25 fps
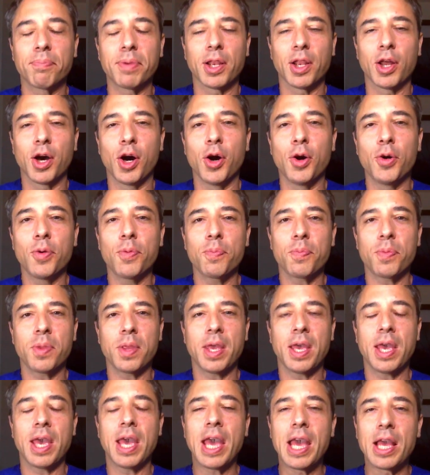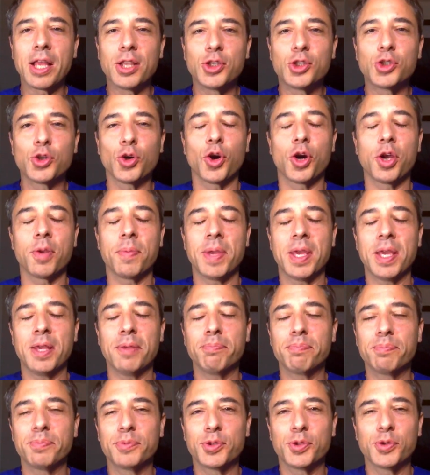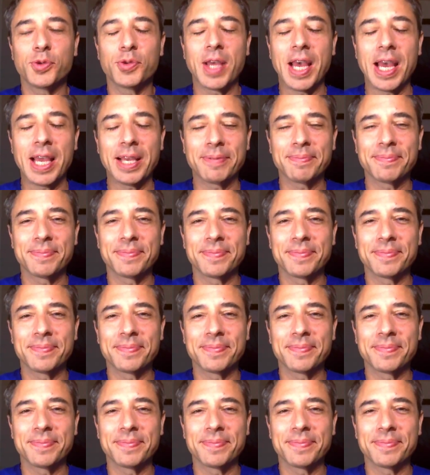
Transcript: below and join me today.